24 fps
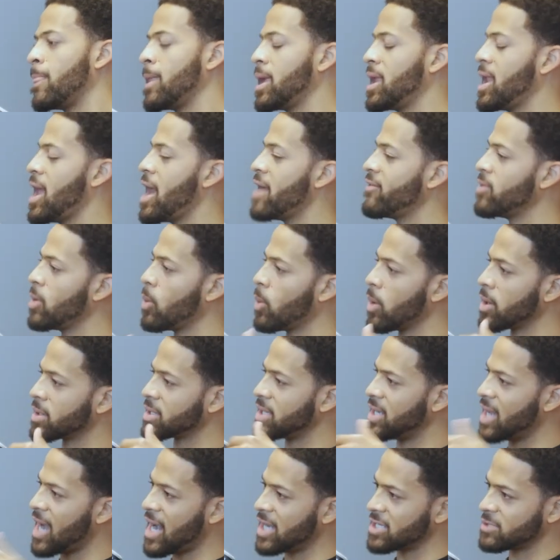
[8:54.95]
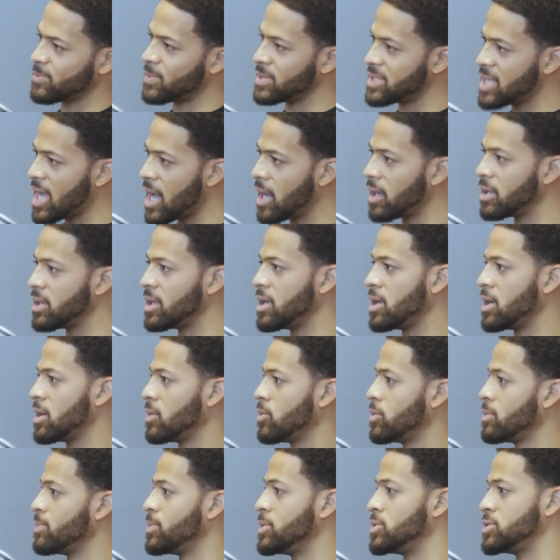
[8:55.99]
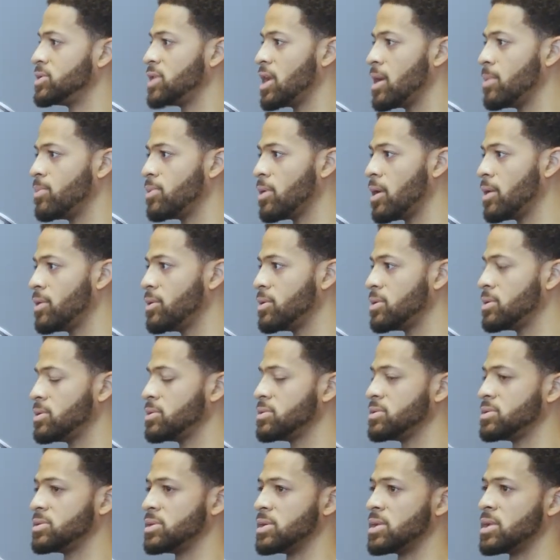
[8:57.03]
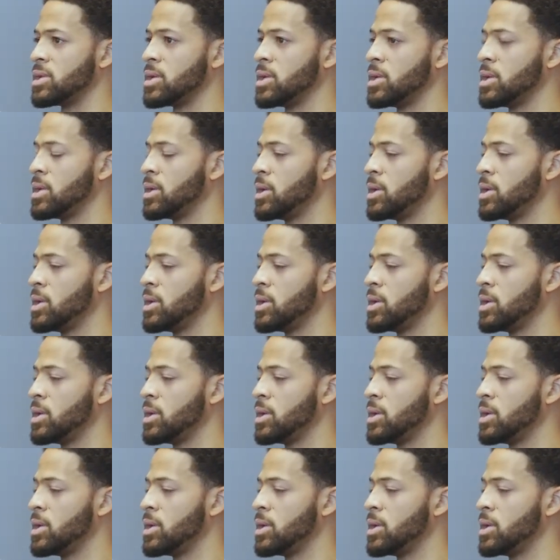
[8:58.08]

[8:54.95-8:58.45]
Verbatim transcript: and having worked in hospitality here with Boucher Brothers and